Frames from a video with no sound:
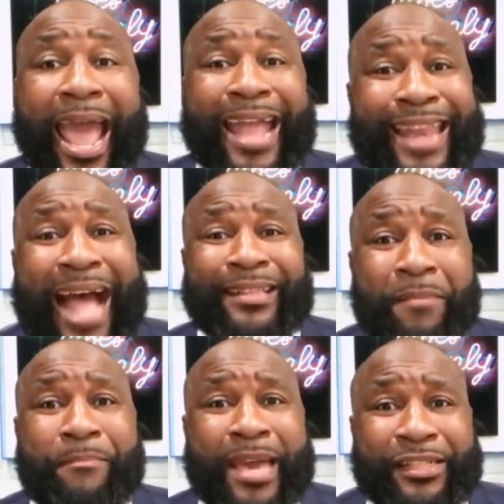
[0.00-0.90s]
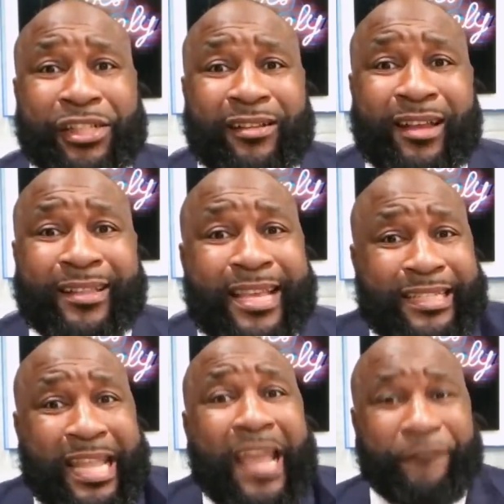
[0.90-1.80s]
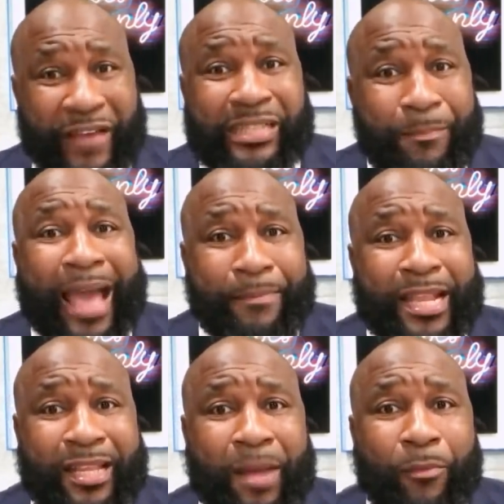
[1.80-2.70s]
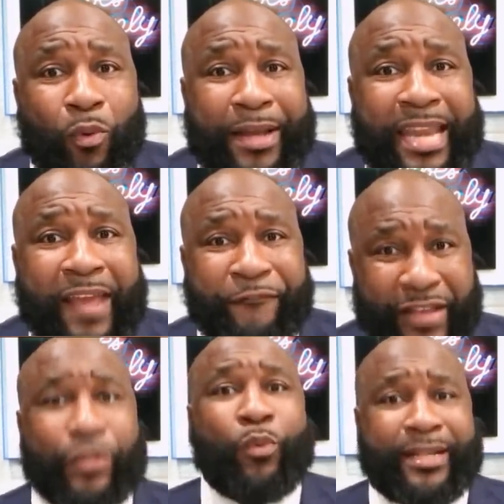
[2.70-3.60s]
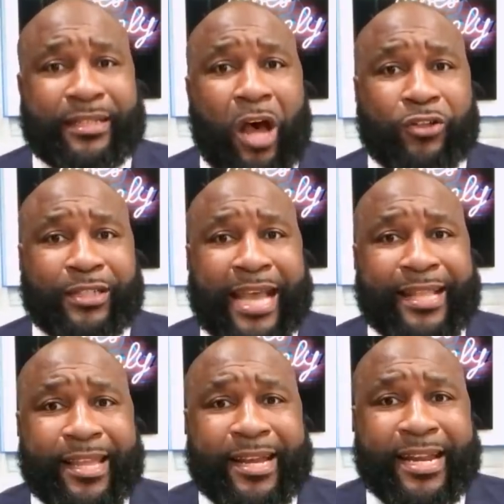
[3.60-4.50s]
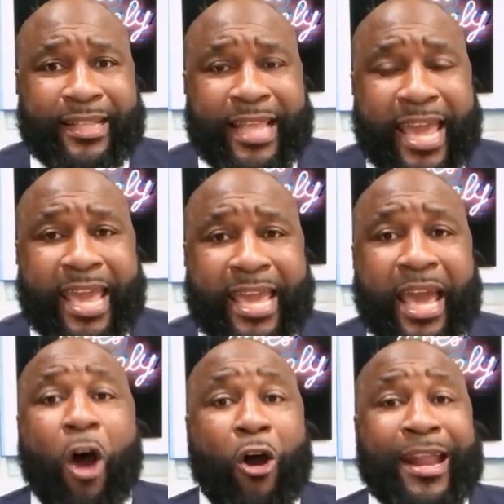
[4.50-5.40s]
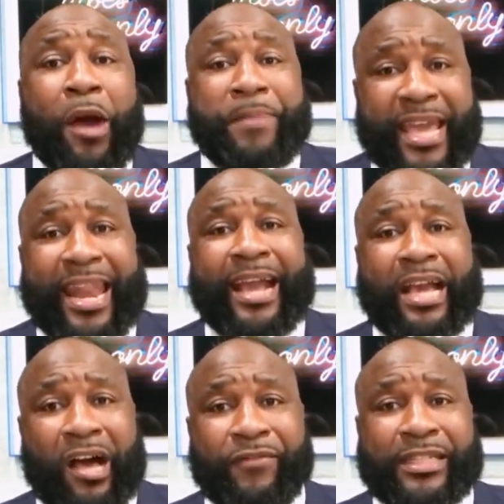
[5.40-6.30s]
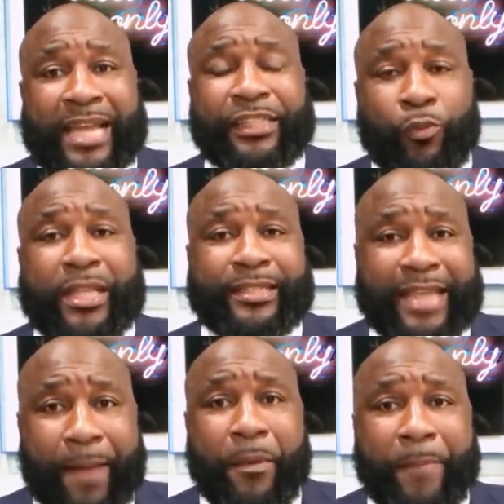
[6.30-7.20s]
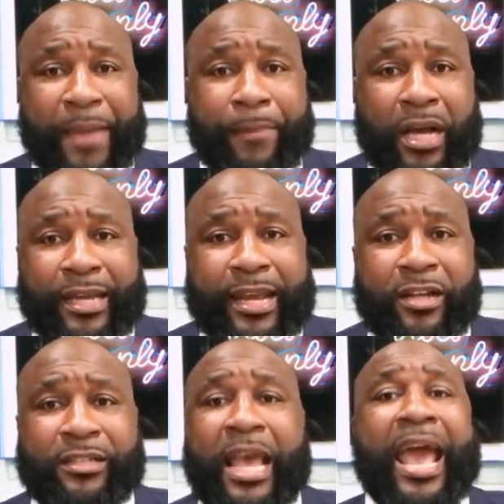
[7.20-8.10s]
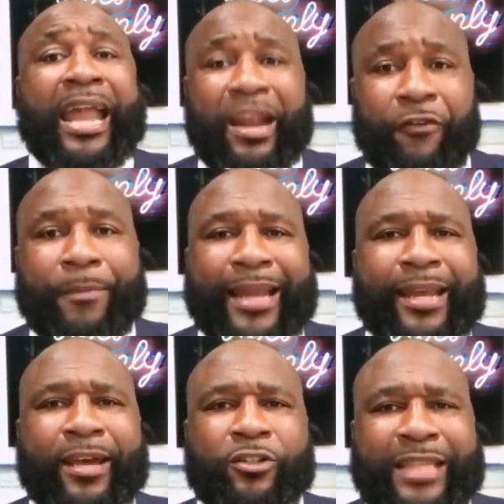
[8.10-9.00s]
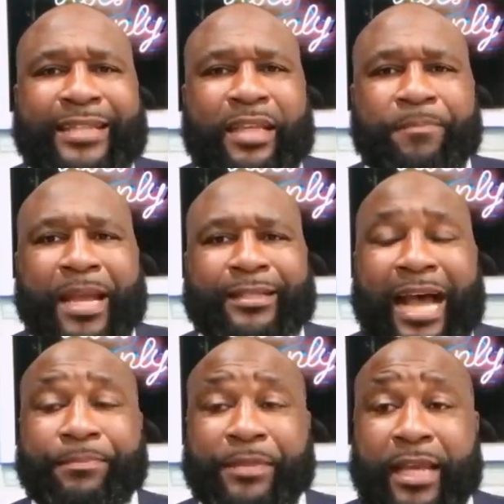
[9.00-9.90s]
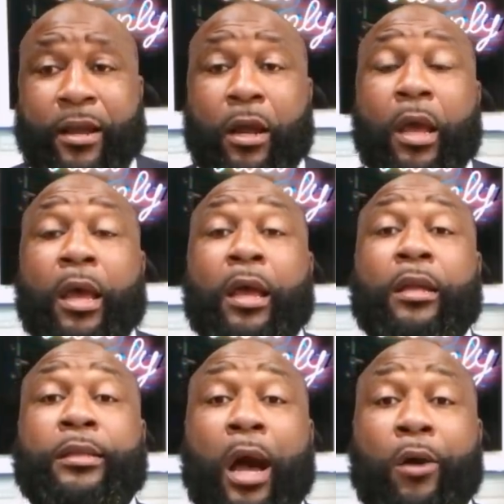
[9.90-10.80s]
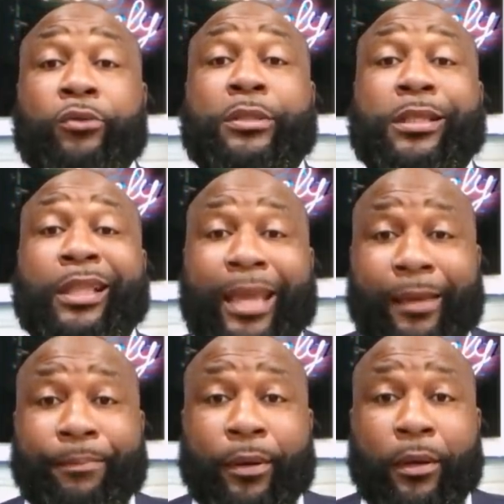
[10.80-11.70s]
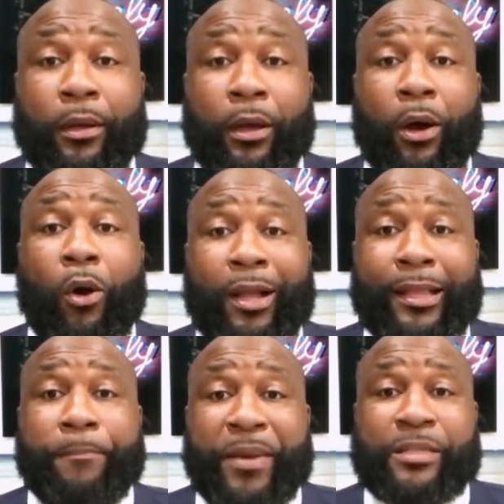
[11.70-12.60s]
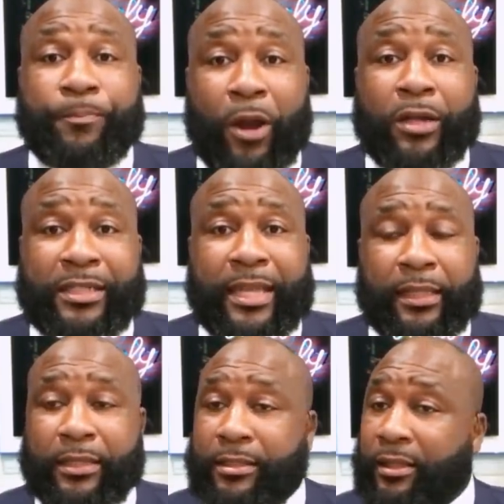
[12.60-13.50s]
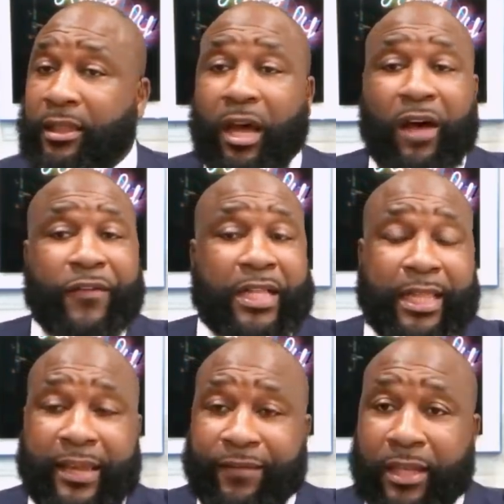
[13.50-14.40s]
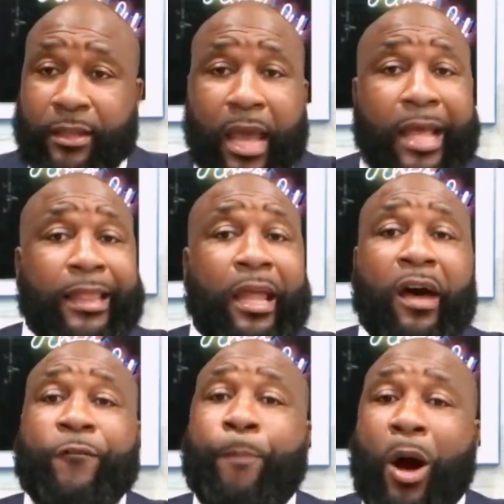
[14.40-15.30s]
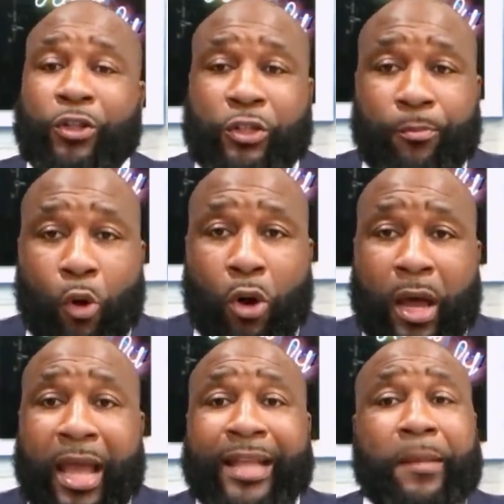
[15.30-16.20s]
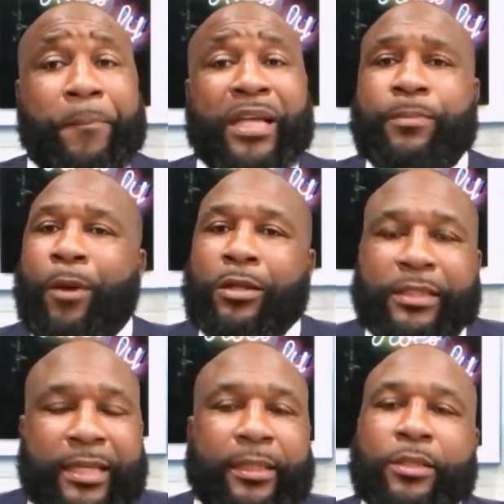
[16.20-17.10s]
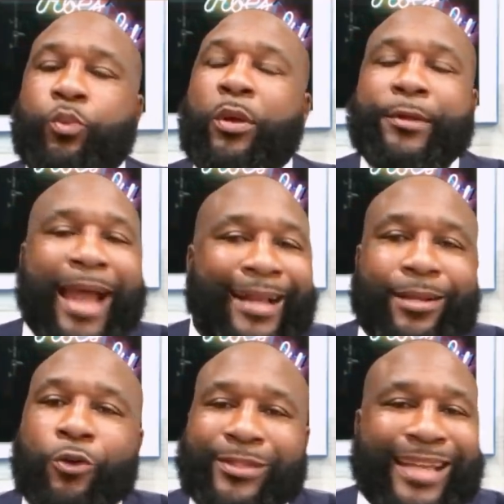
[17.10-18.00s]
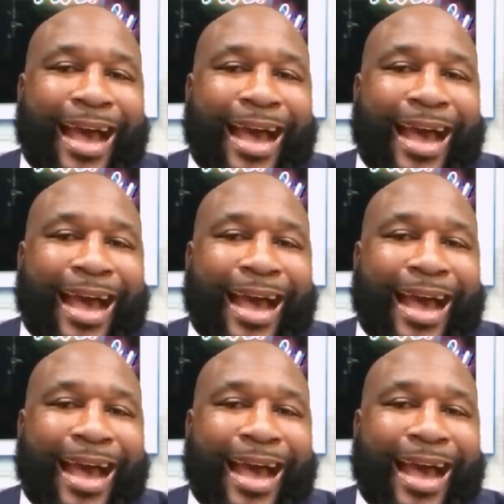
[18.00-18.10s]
And not to mention, this defense might be the number one defense when it's all said and done in the league, or they'll be in that conversation with the Tampa Bay Buccaneers and everybody else that's up there top tier. Denver, Don't Washington. sleep on the Pittsburgh Steelers. Love Cleveland, love Baltimore. The Pittsburgh no, Steelers fair. will not go